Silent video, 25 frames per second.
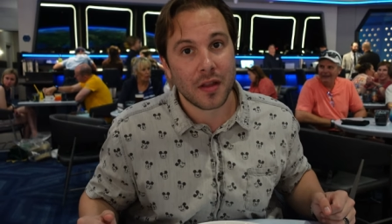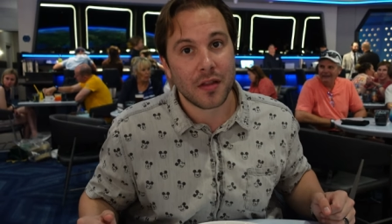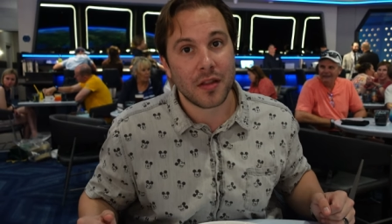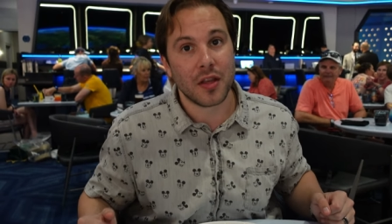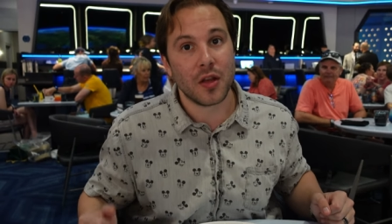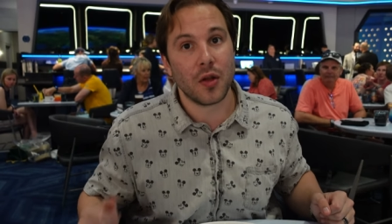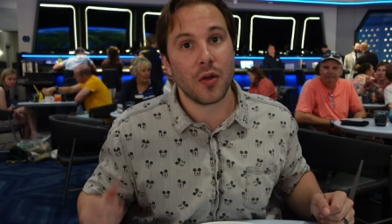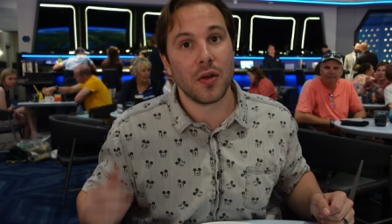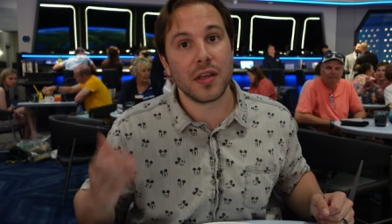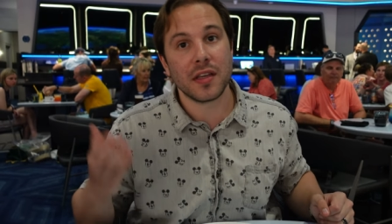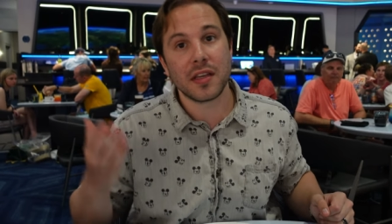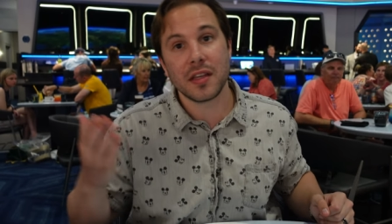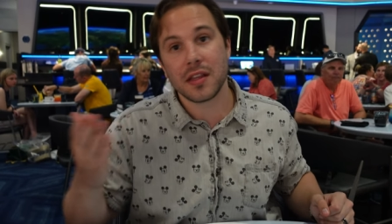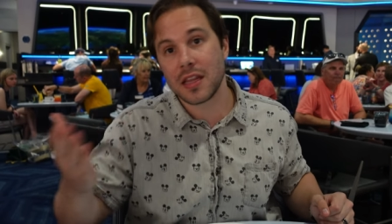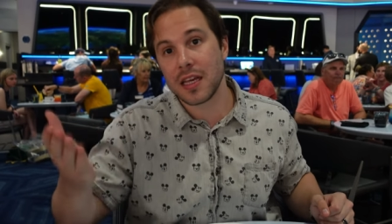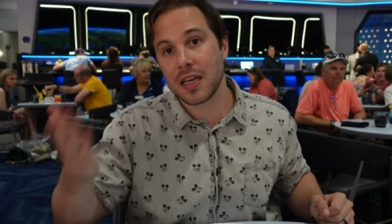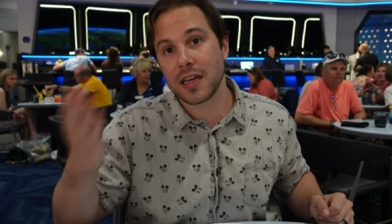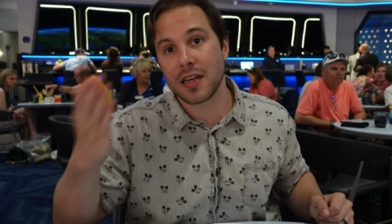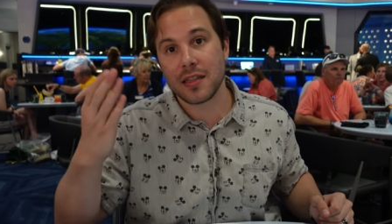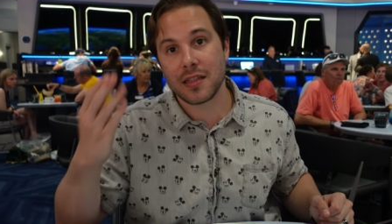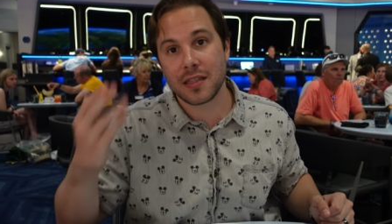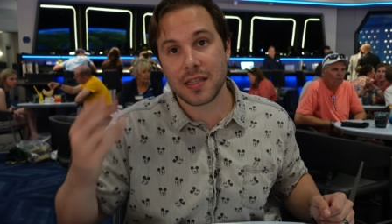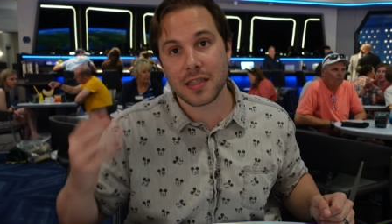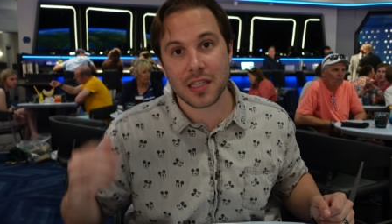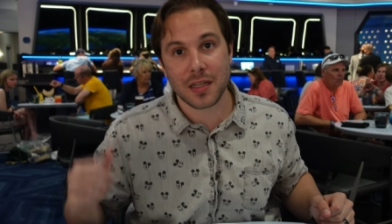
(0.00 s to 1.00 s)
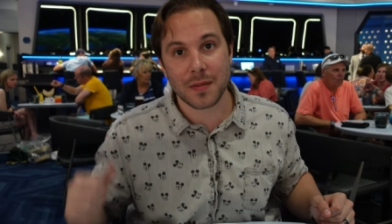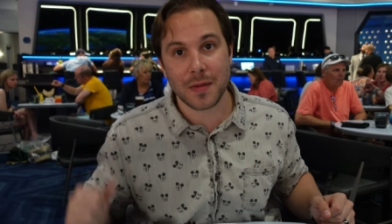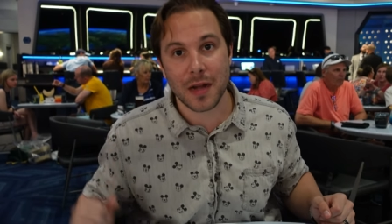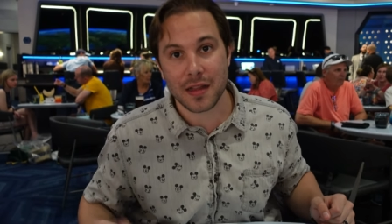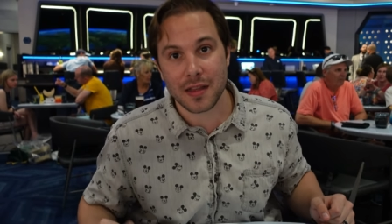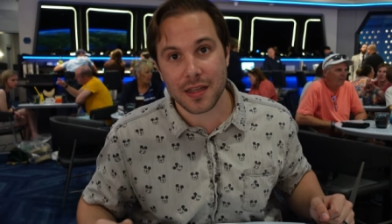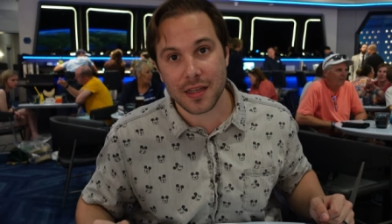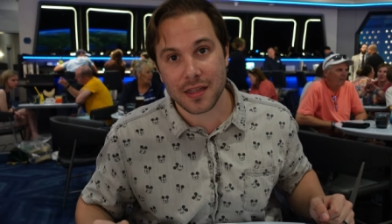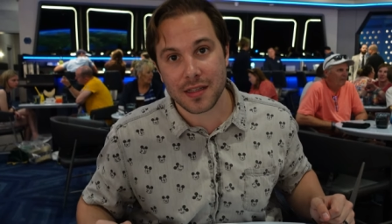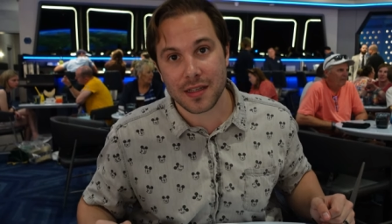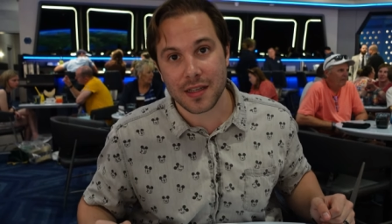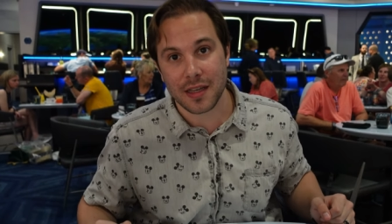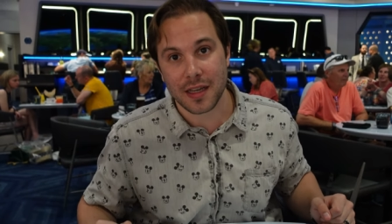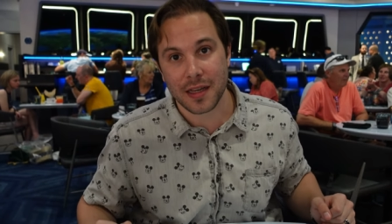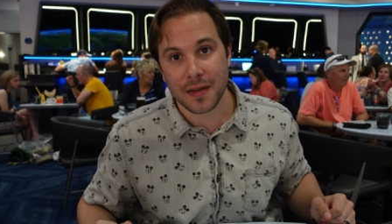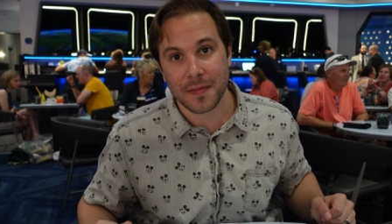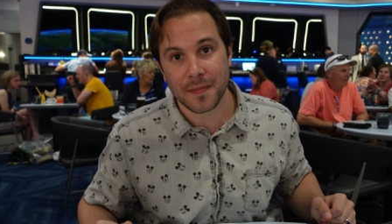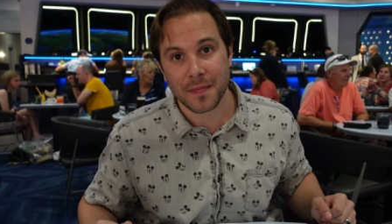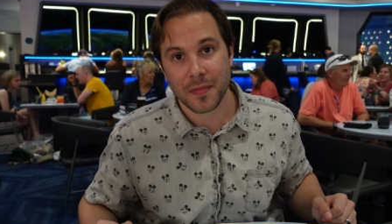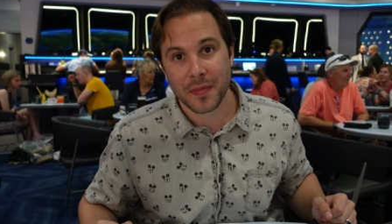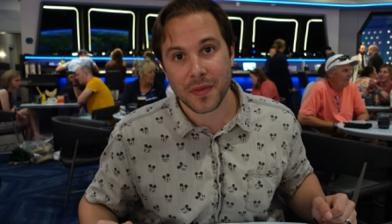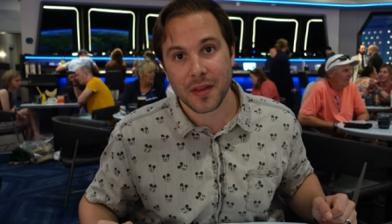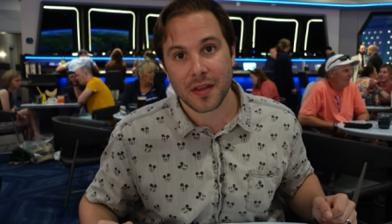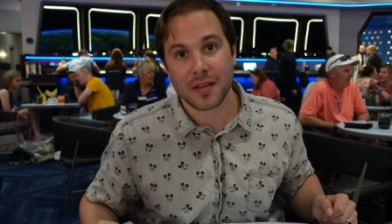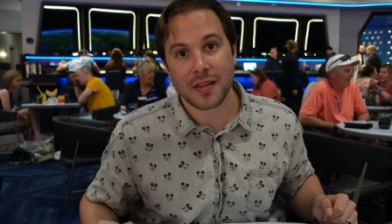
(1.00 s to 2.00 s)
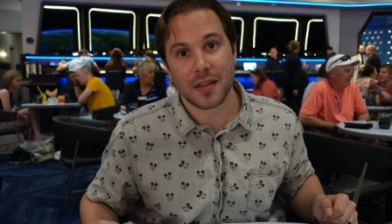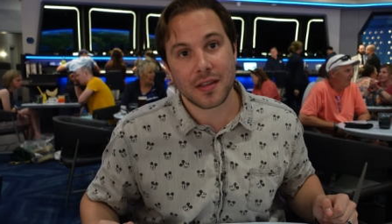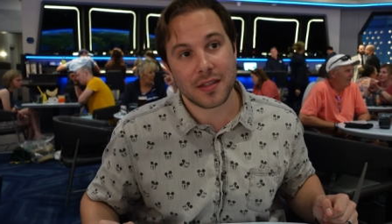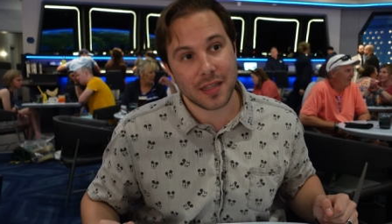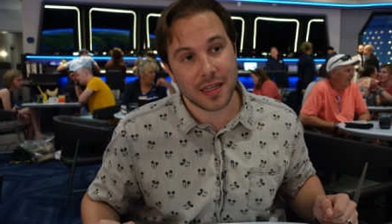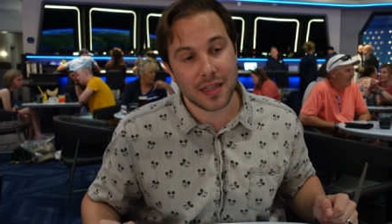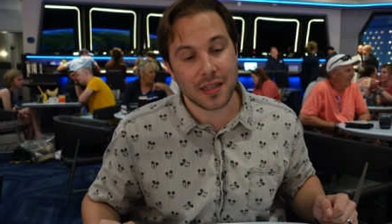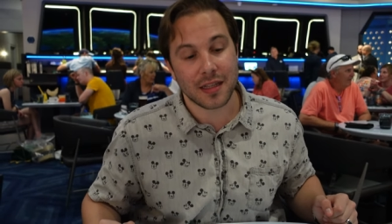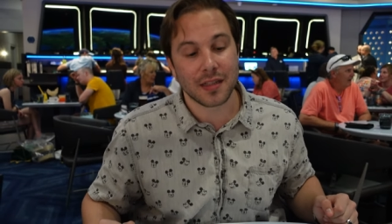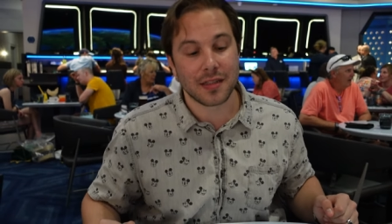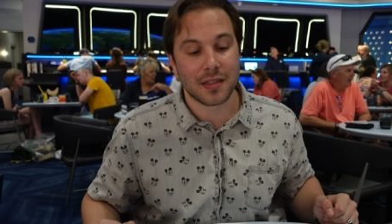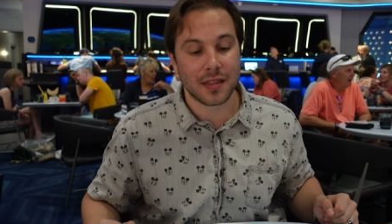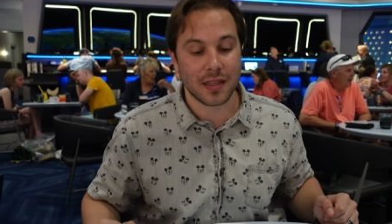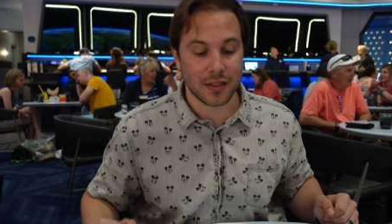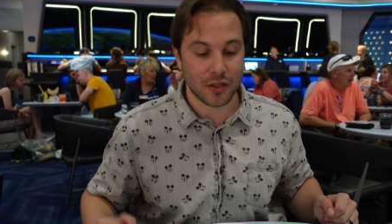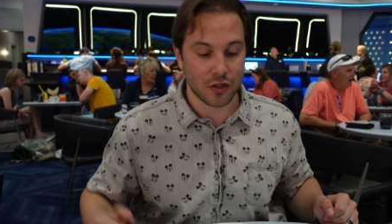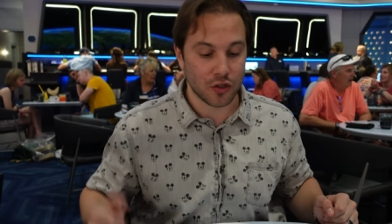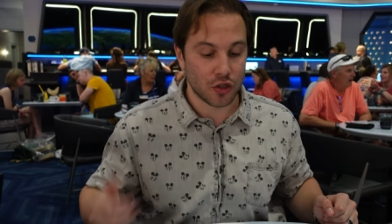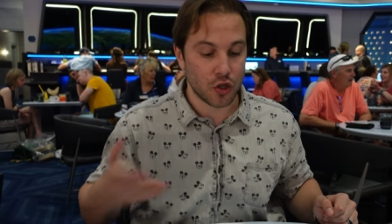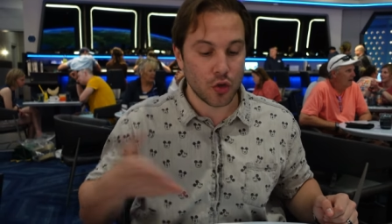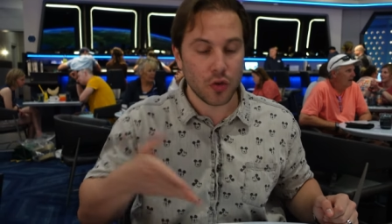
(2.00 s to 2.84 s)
the only thing consistent about Disney is its inconsistency.